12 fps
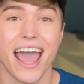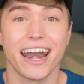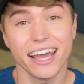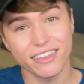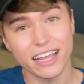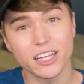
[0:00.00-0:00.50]
And
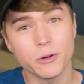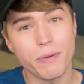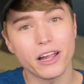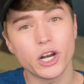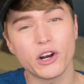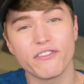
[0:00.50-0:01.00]
hit that little
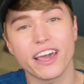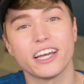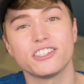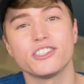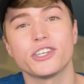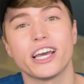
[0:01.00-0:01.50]
bell
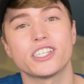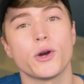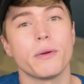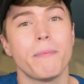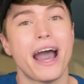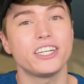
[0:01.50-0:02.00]
notification so you guys know
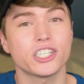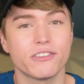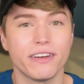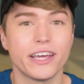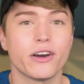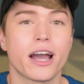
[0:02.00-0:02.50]
when Patrick's
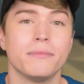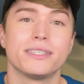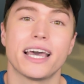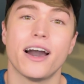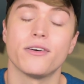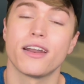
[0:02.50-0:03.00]
video comes
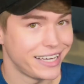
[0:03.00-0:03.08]
out.